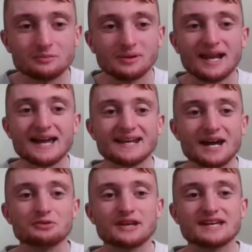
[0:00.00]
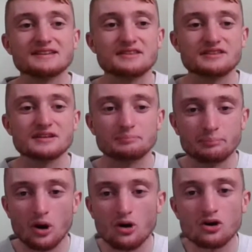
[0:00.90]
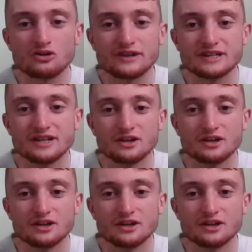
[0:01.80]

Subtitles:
played out in the pouring